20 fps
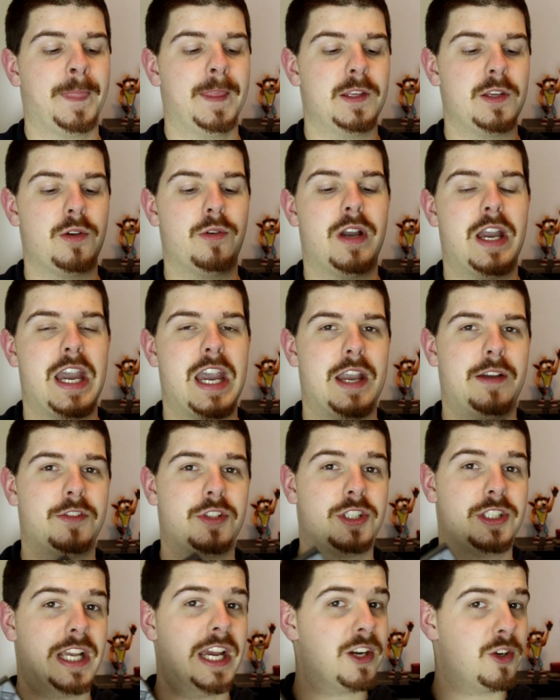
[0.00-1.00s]
You have
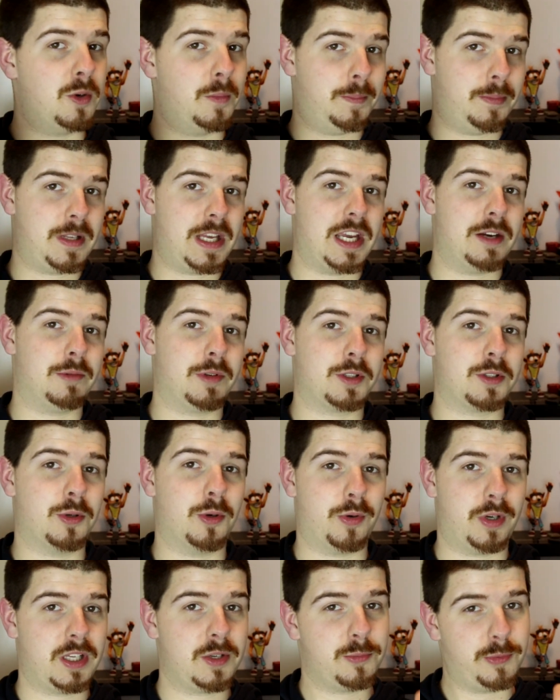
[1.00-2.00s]
shadow play
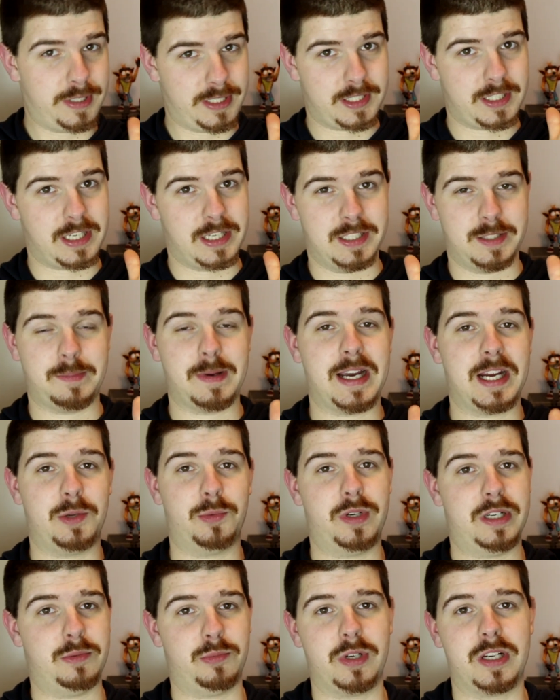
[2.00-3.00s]
recording, which is, by the
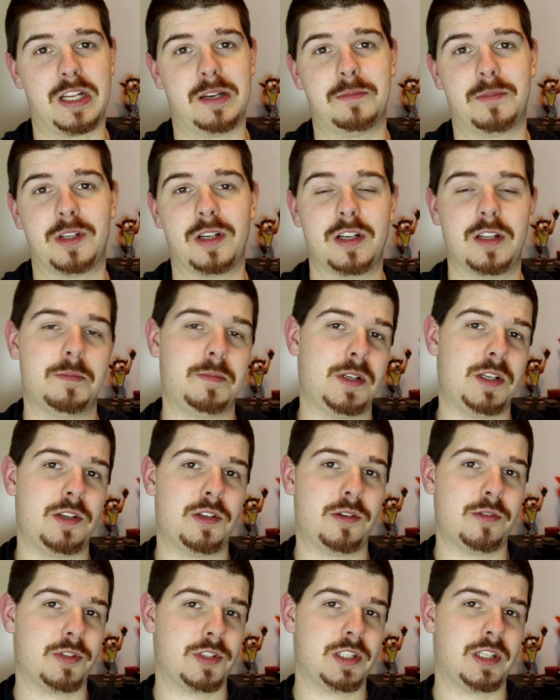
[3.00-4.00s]
way, what I'm gonna be
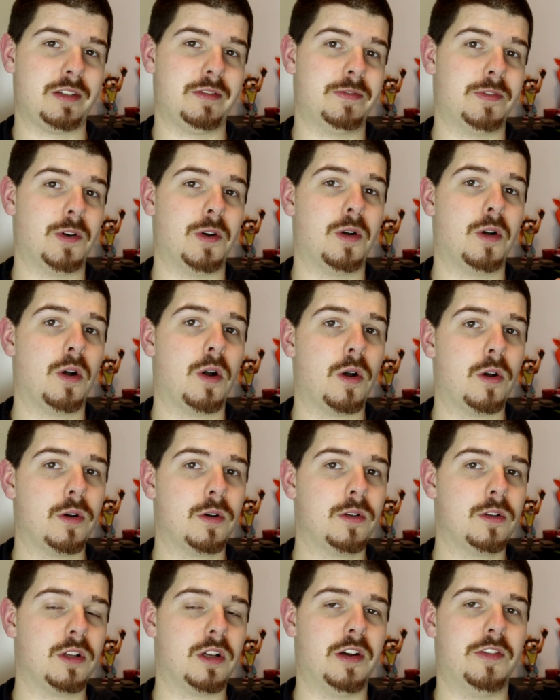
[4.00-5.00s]
using for
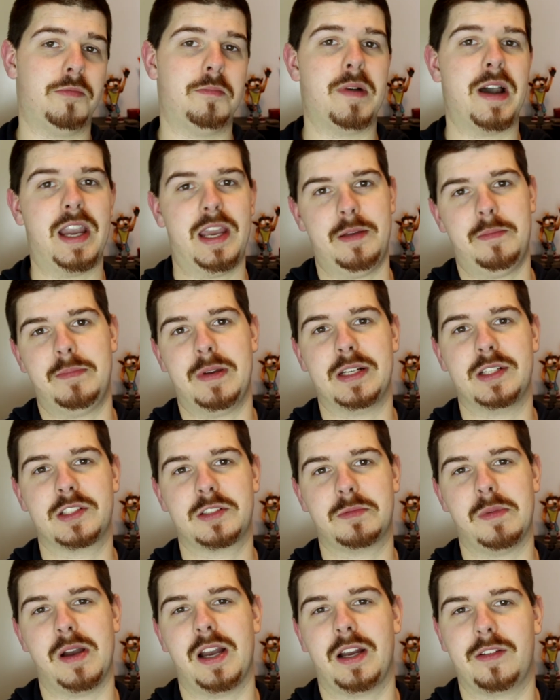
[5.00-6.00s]
all of my
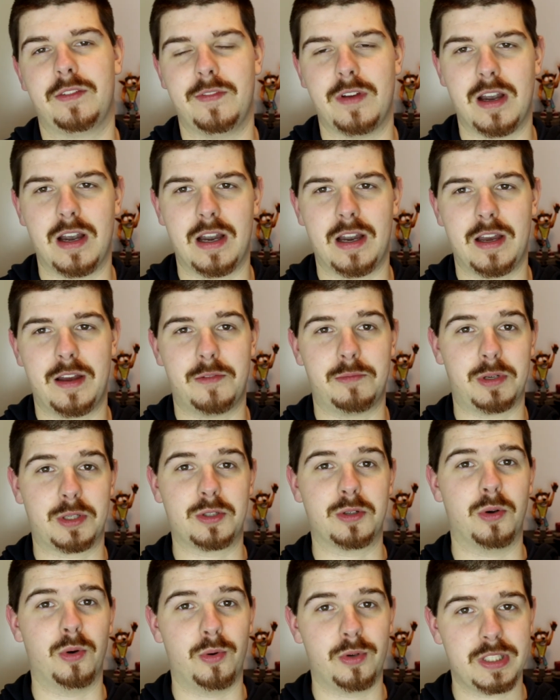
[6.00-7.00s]
benchmark
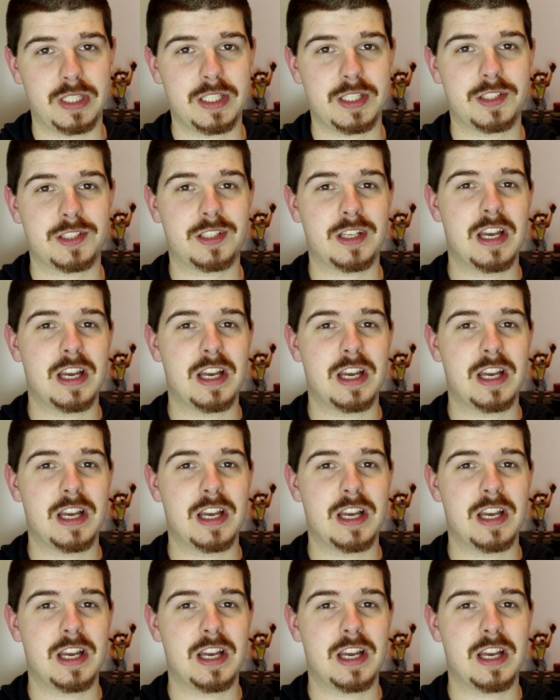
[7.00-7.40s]
recordings.